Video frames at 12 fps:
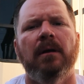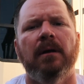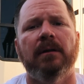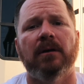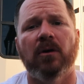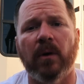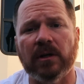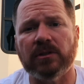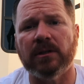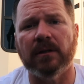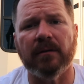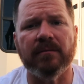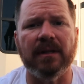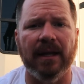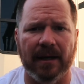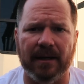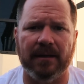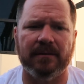And the question of the
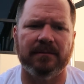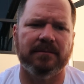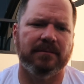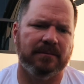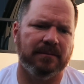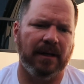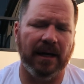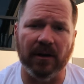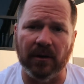day, I